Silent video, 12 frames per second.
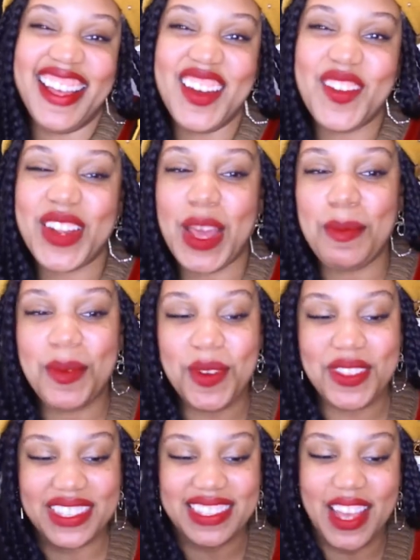when I
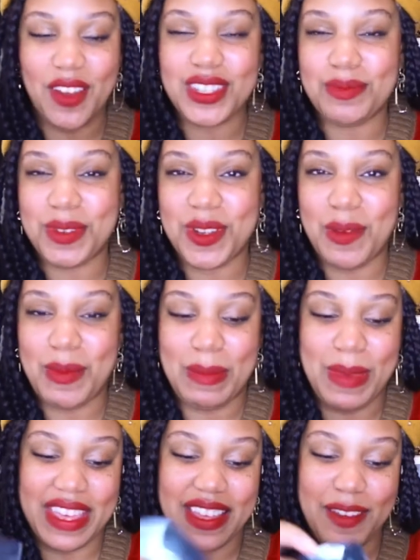pull this out to put on my
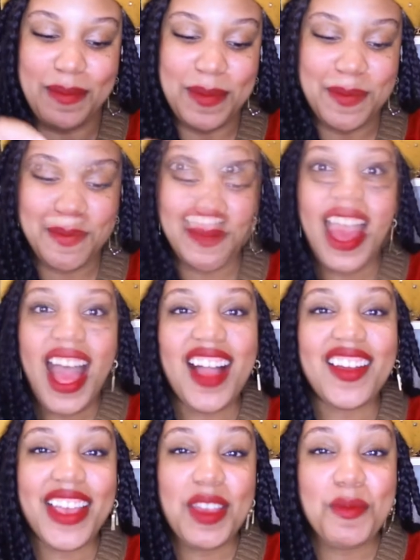makeup.
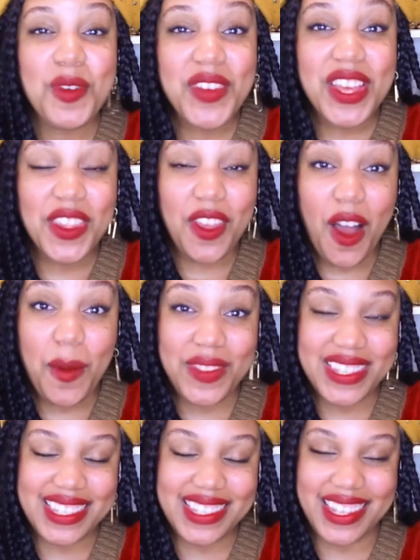All right, moving along with
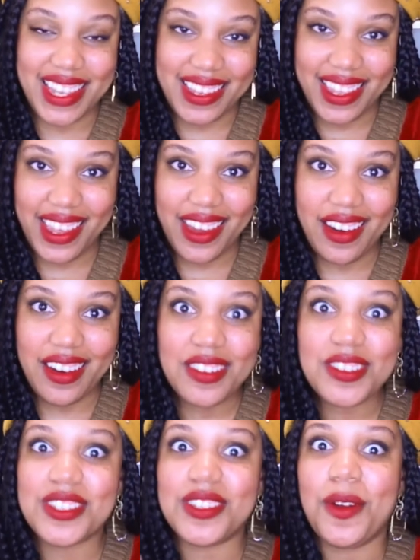
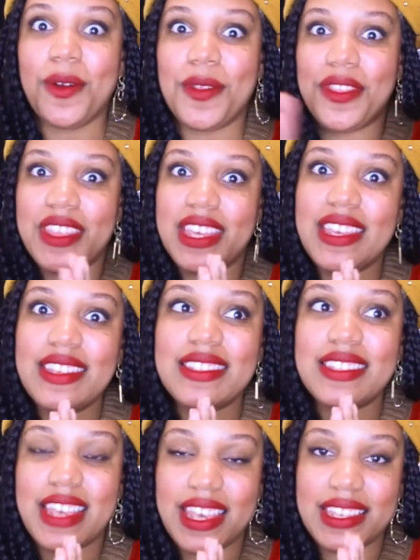skincare. So, these
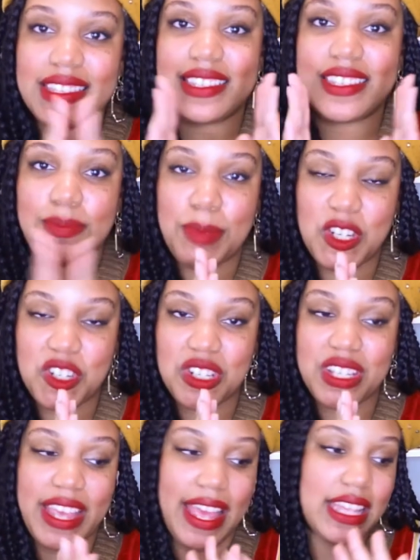days,
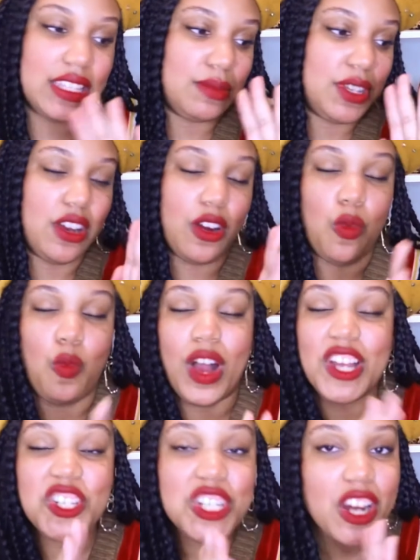especially as we are
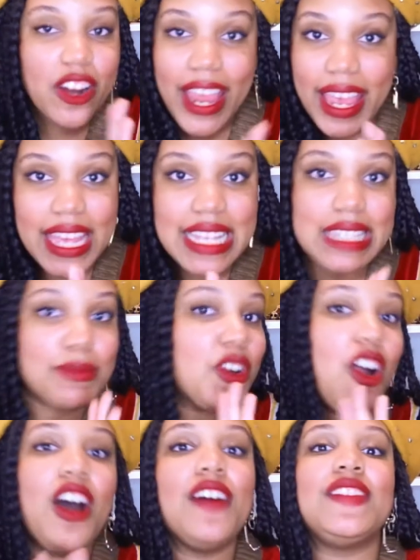washing our hands more
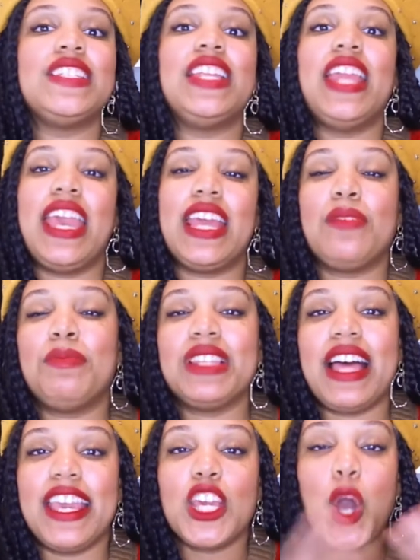often and
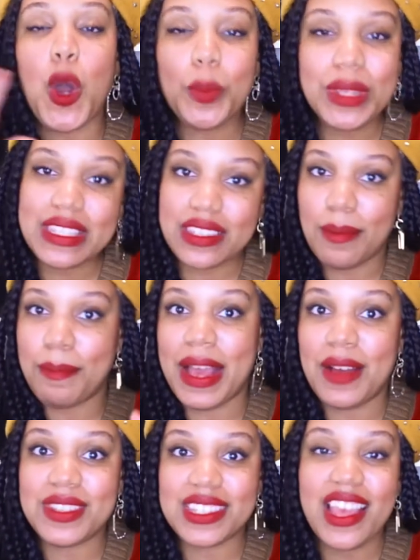applying copious
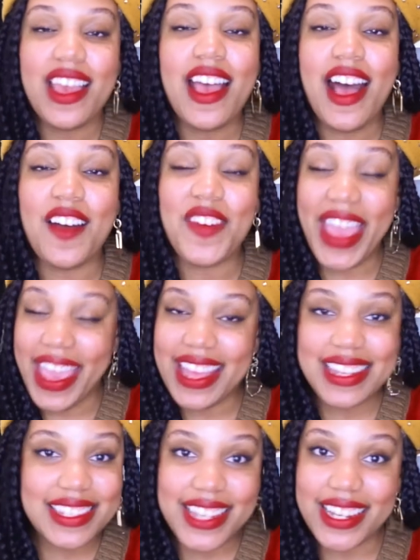amounts of
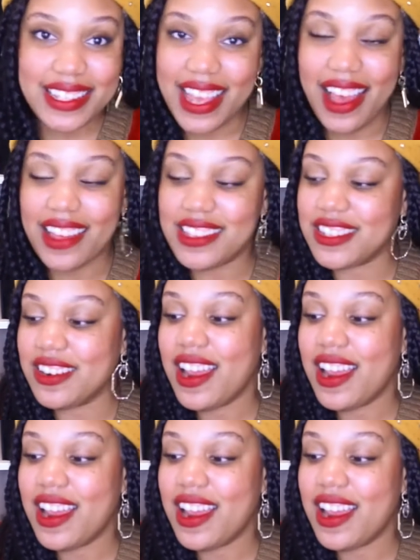hand sanitizer,